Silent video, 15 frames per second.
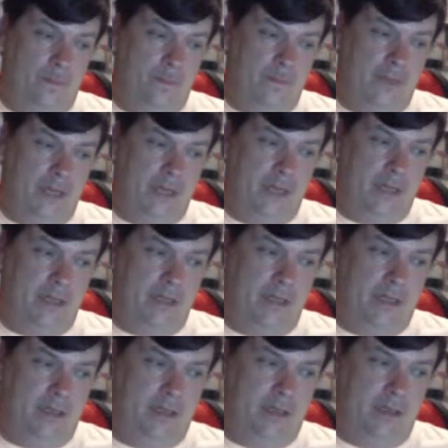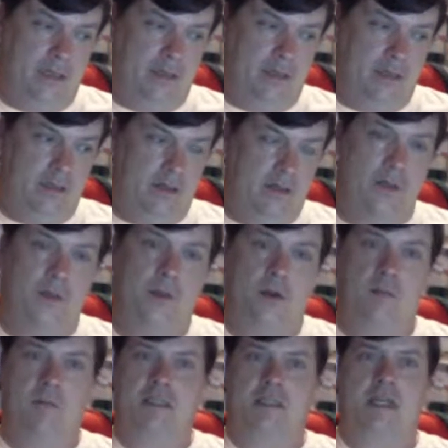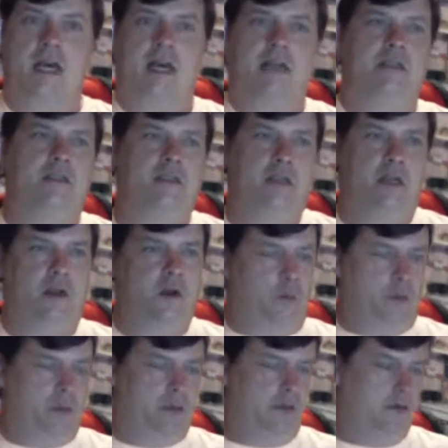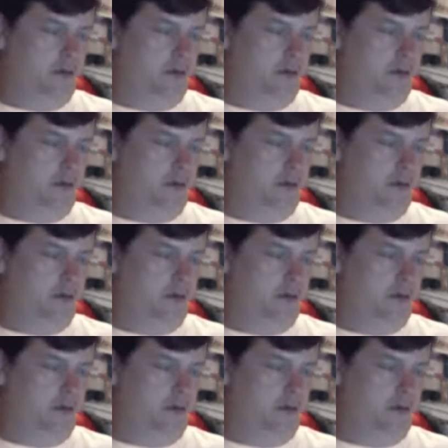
That and the thermostat is stuck open.